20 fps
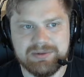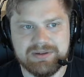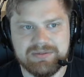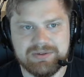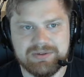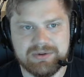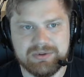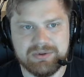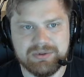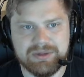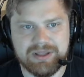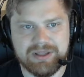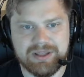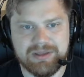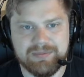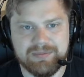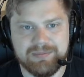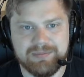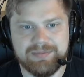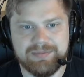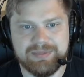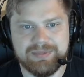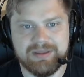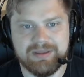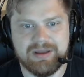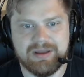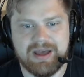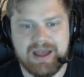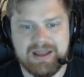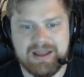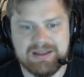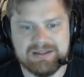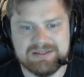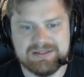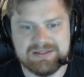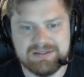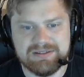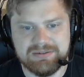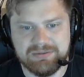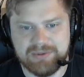of an old game. I can
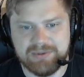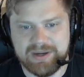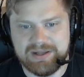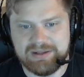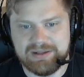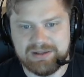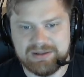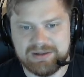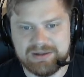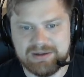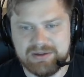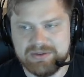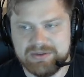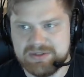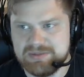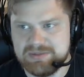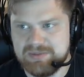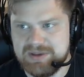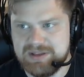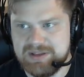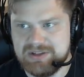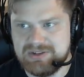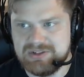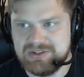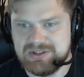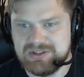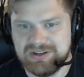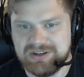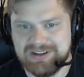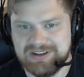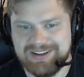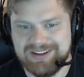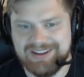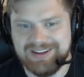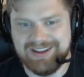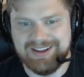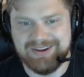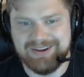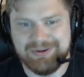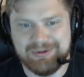still right-click on this page.
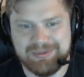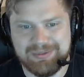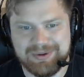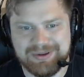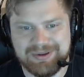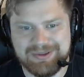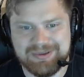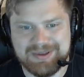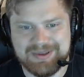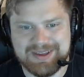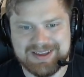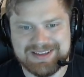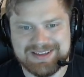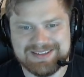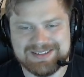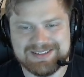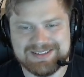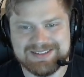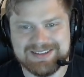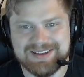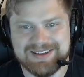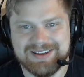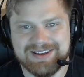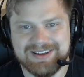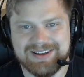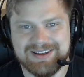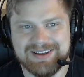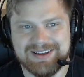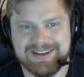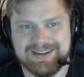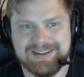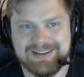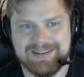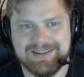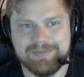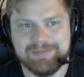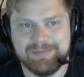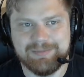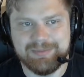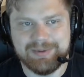I don't know about you guys,
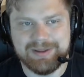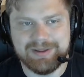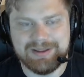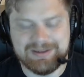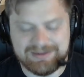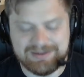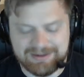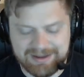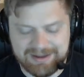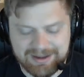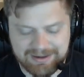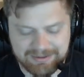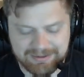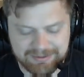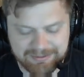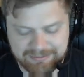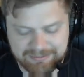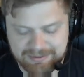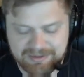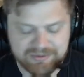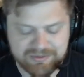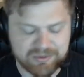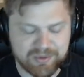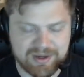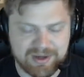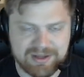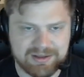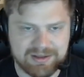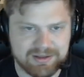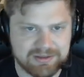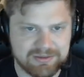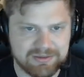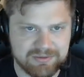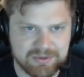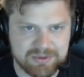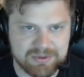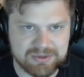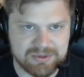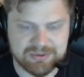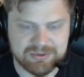but I don't even right-click to view
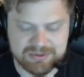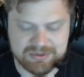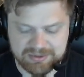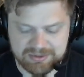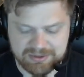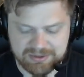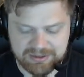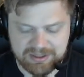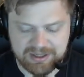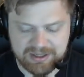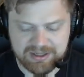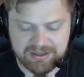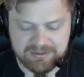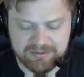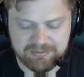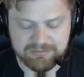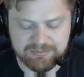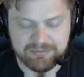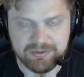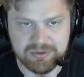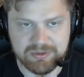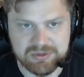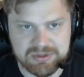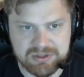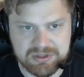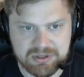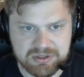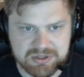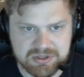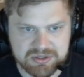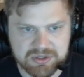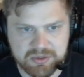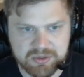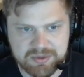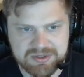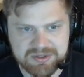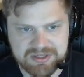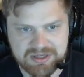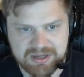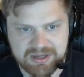source really. I just
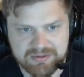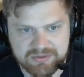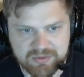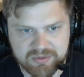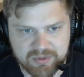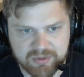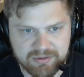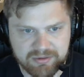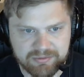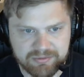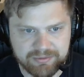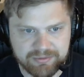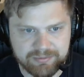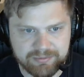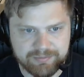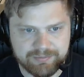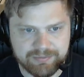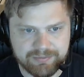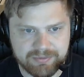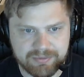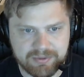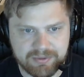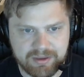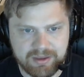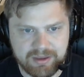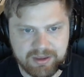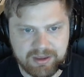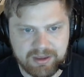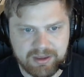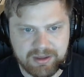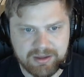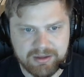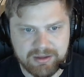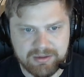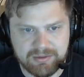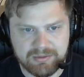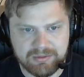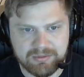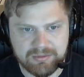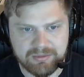always hit F12.
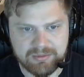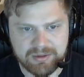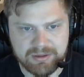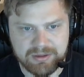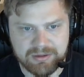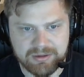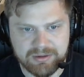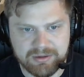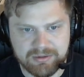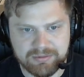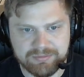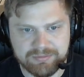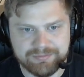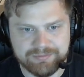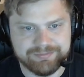And what do you know?